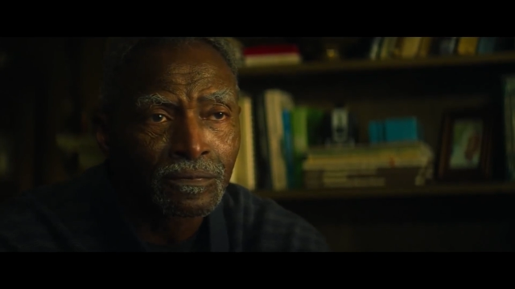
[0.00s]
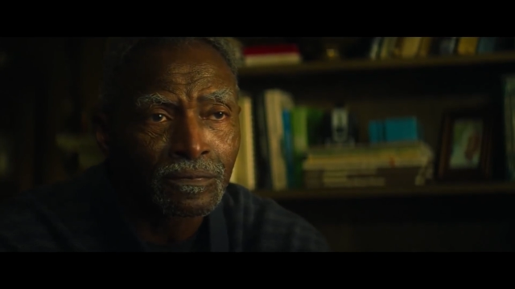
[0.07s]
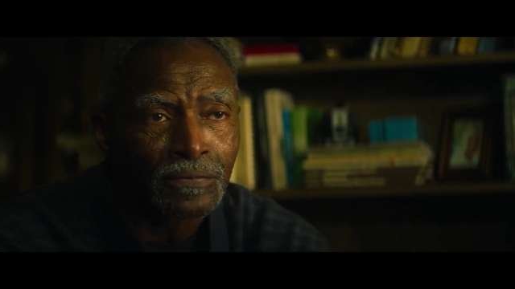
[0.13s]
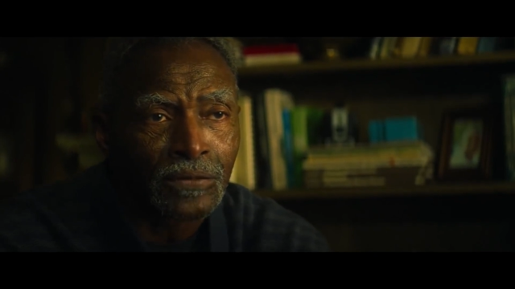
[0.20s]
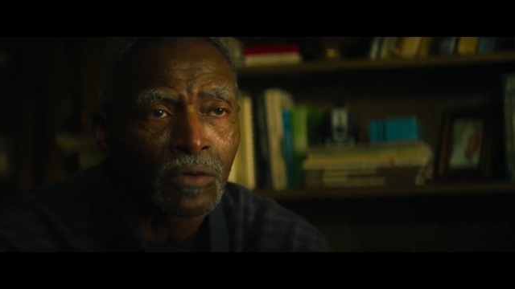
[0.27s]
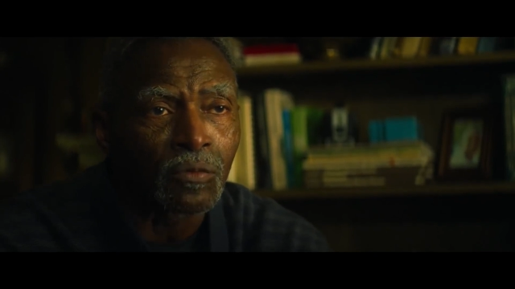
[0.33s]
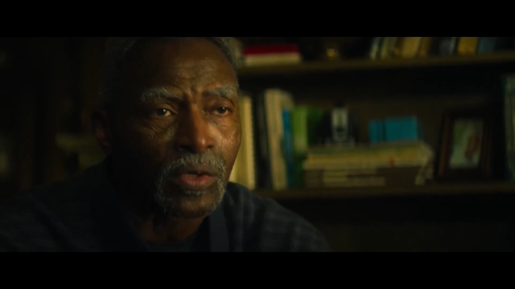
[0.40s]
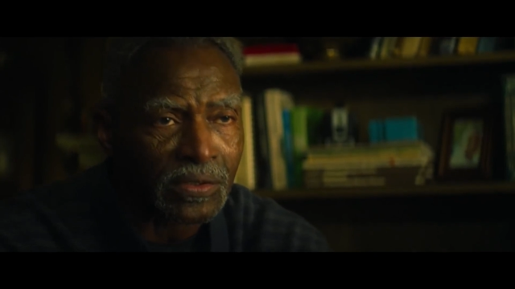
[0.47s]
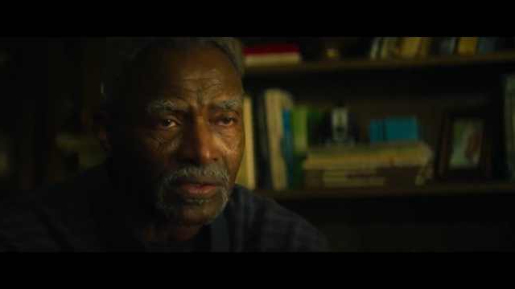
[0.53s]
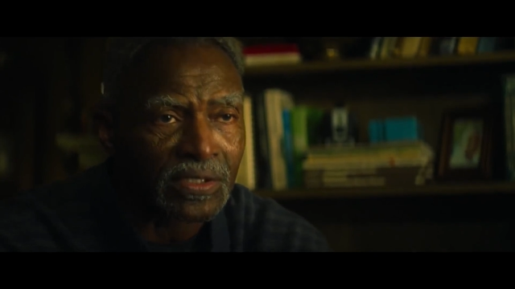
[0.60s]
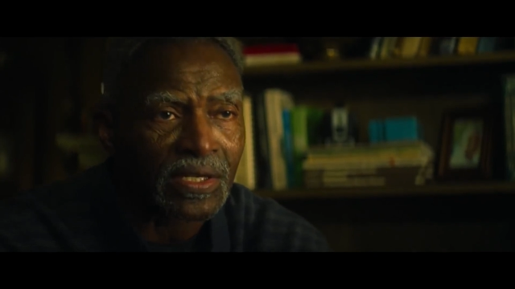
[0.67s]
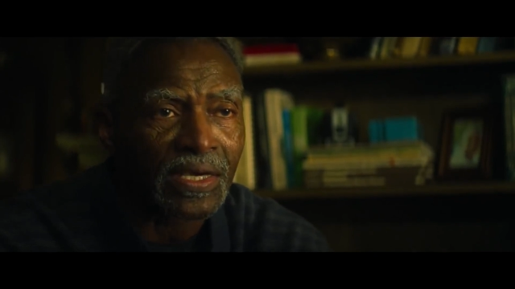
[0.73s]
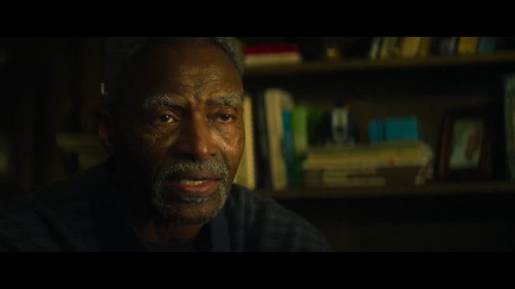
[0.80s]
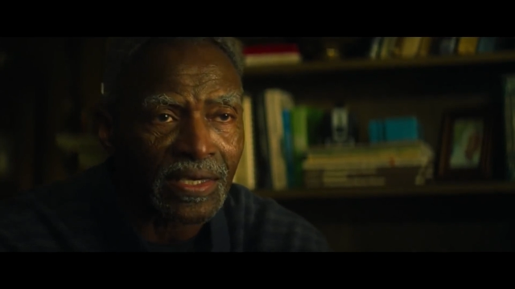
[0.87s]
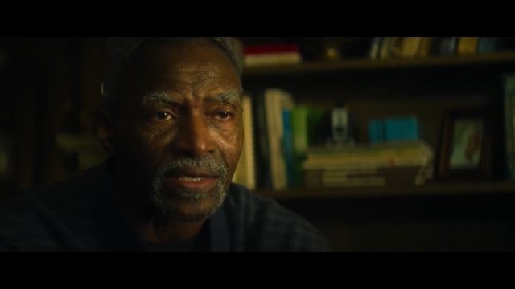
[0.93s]
of the
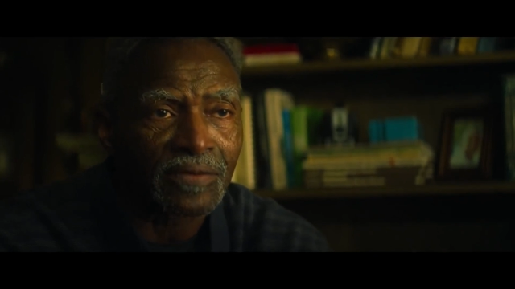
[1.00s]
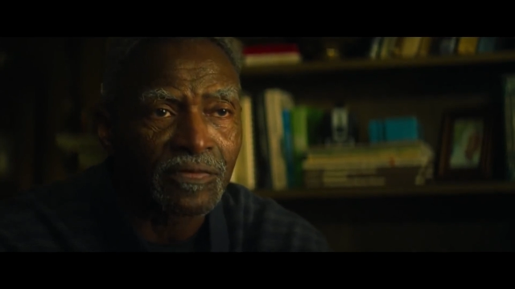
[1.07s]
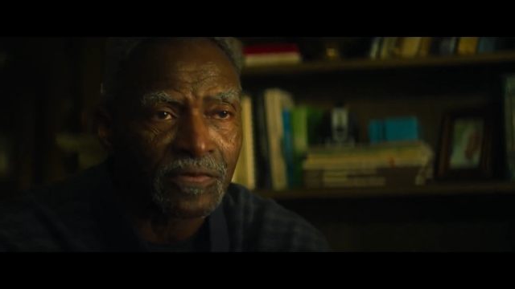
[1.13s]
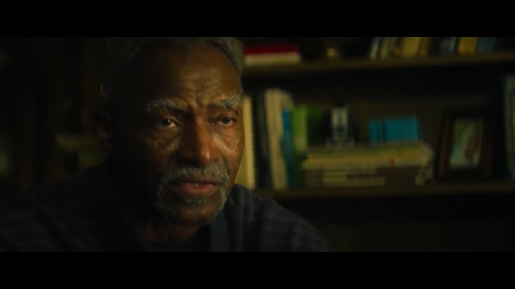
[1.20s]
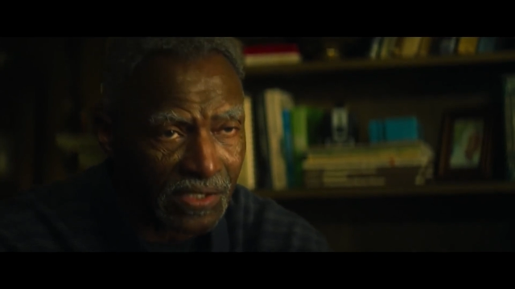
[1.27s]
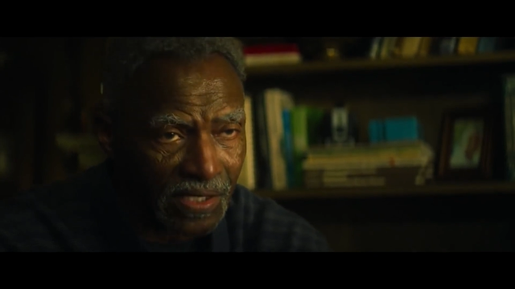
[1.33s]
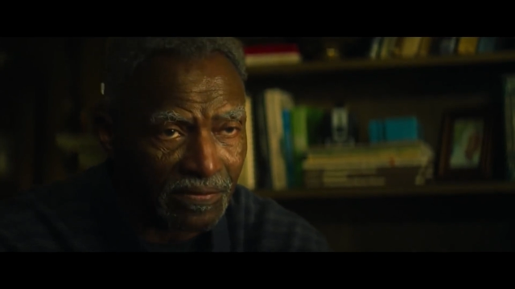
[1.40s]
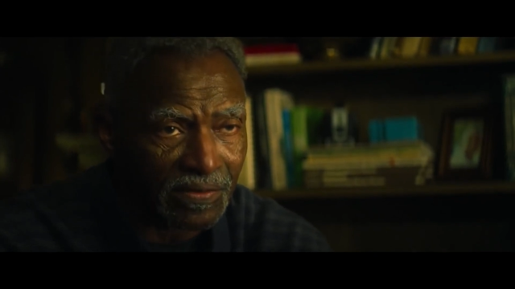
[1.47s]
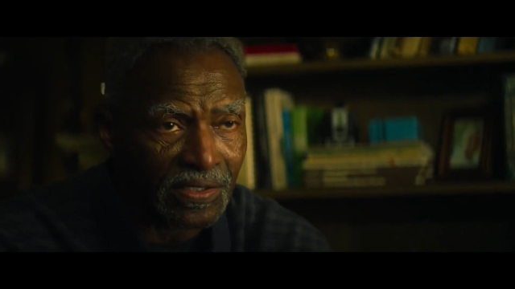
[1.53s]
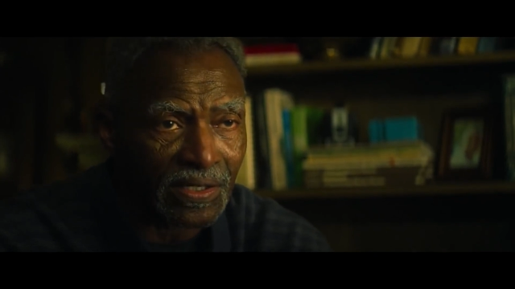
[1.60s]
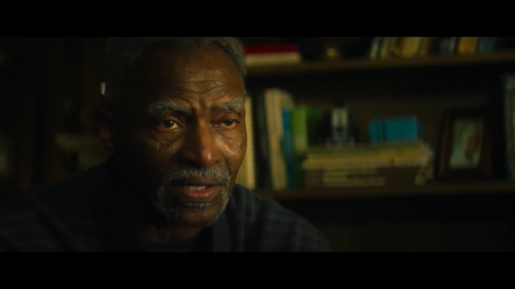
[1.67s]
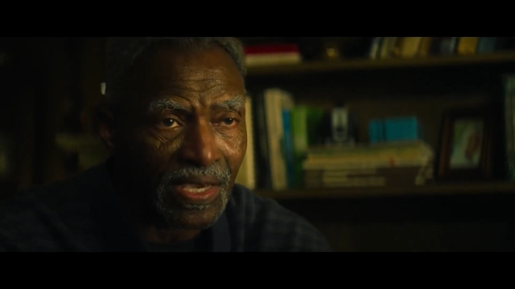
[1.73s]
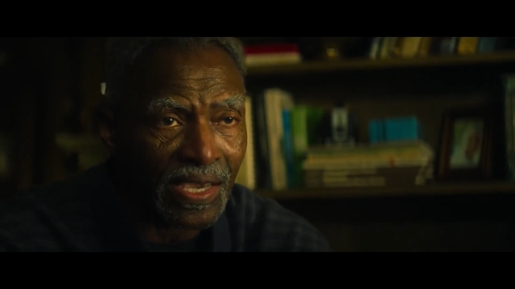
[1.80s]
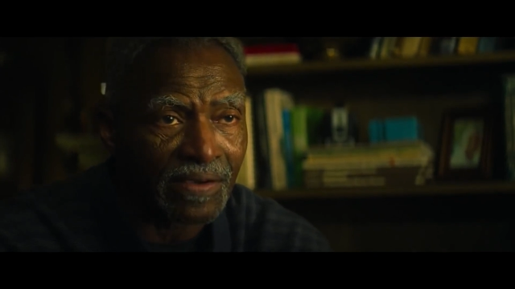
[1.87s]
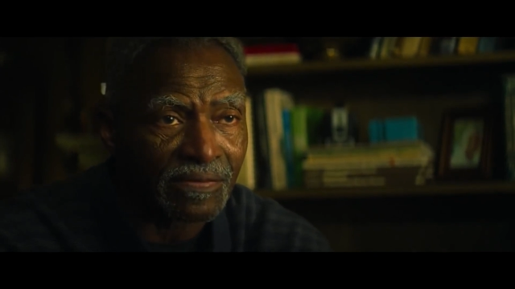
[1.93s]
testing done on Isaiah
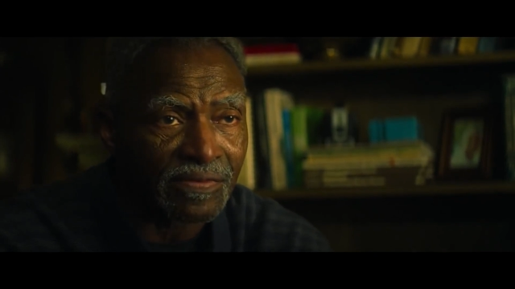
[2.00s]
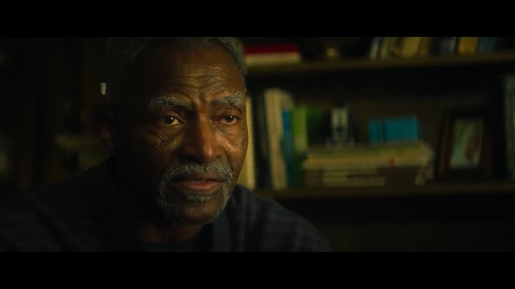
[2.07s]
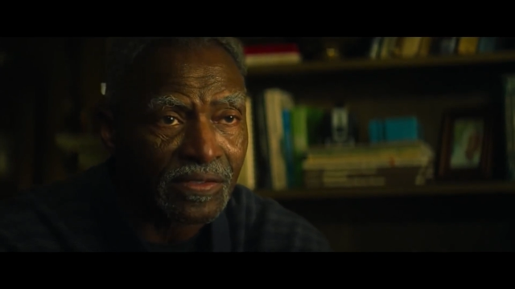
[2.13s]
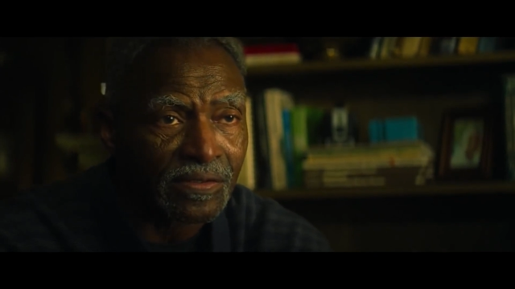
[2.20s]
Bradley.